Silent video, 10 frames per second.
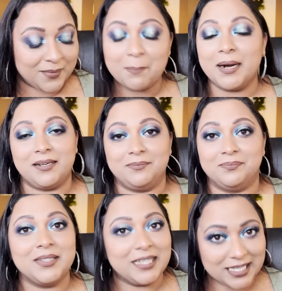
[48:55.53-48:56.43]
But
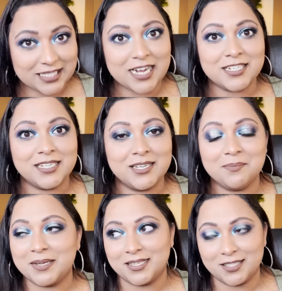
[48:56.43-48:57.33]
let's continue
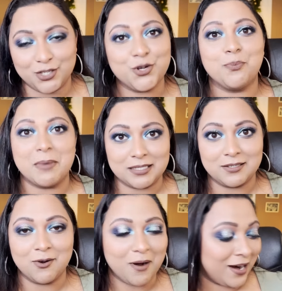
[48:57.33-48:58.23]
because the show
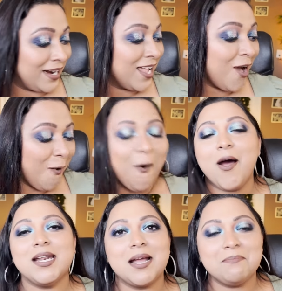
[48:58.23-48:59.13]
must go on.
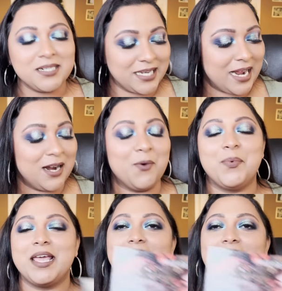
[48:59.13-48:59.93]
On number 10, we